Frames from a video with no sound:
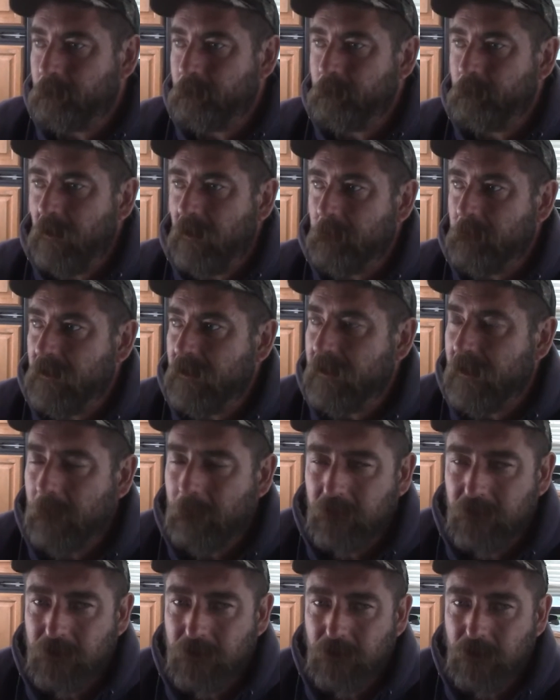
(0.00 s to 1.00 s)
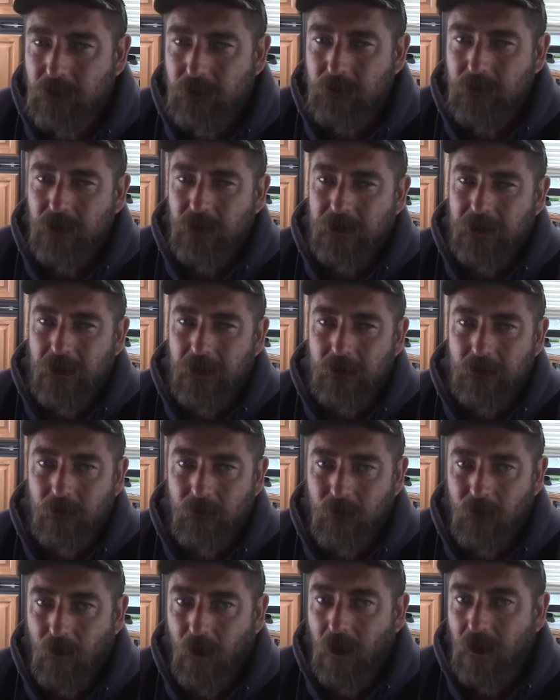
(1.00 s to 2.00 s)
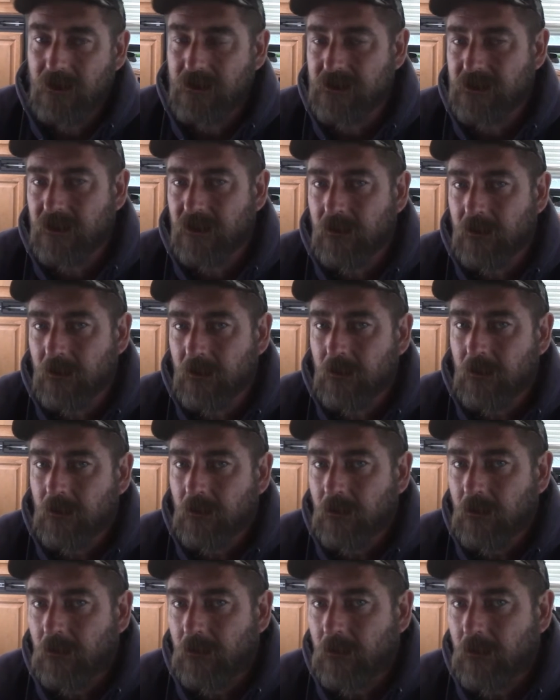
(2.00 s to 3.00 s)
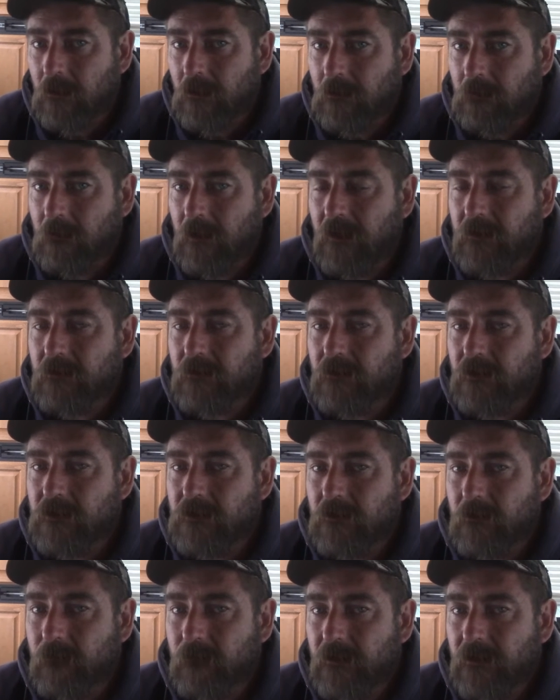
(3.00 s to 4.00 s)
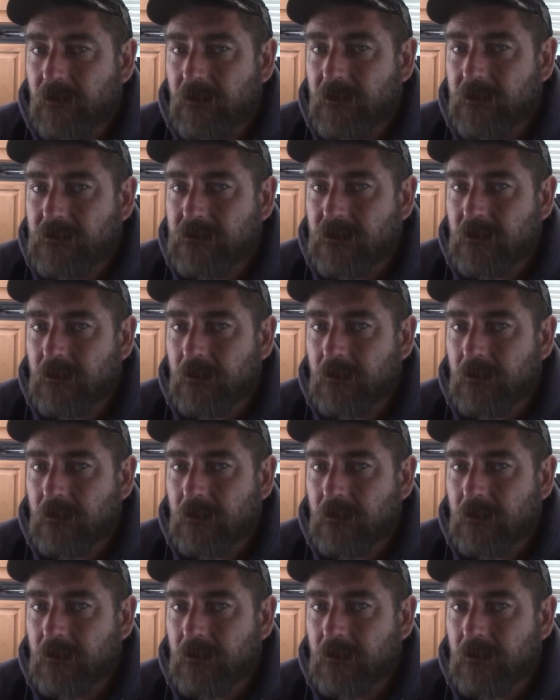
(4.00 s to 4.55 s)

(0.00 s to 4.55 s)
by being able to communicate your thoughts rather than your feelings,